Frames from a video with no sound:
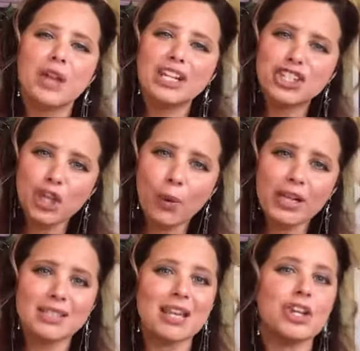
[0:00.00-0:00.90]
So that's
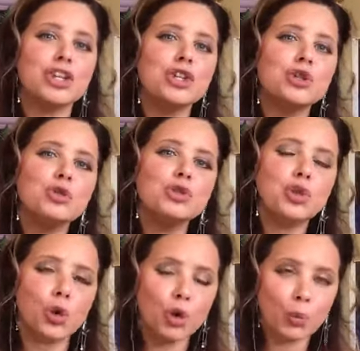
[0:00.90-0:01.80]
showing us that a
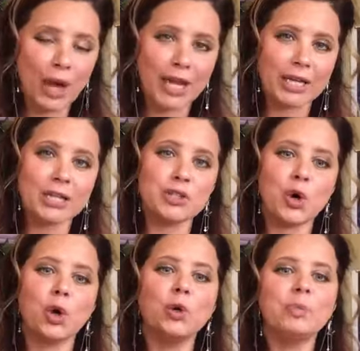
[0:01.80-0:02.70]
new doorway
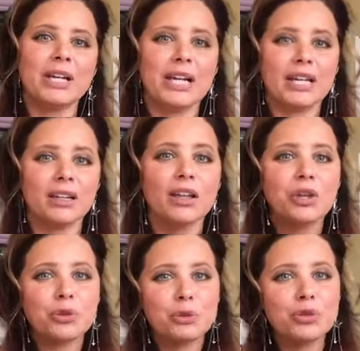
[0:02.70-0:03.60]
is opening